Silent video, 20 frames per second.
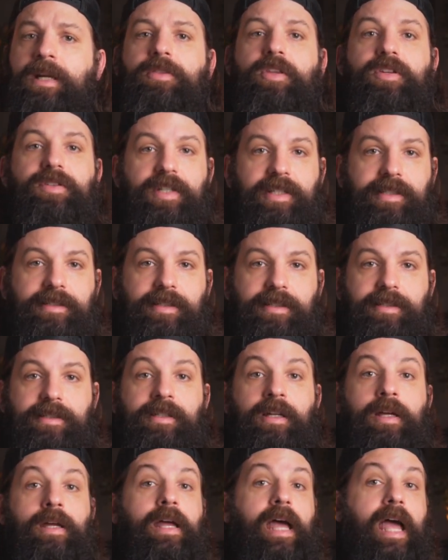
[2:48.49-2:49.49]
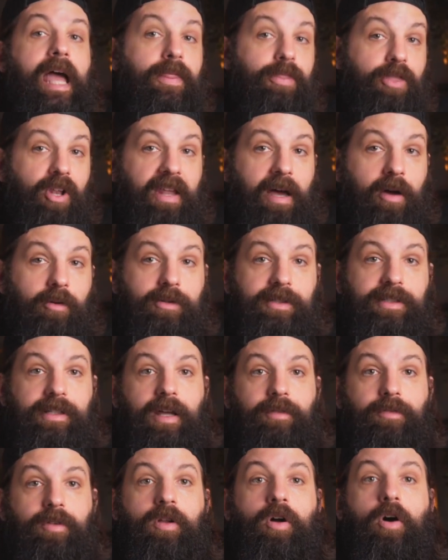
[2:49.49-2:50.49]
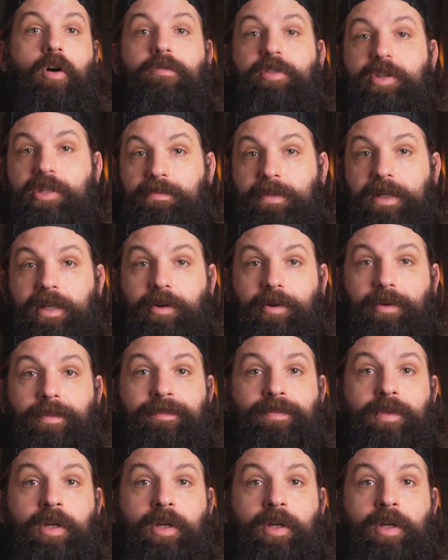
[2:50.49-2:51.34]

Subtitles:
the distance and the loudness level of the speaker,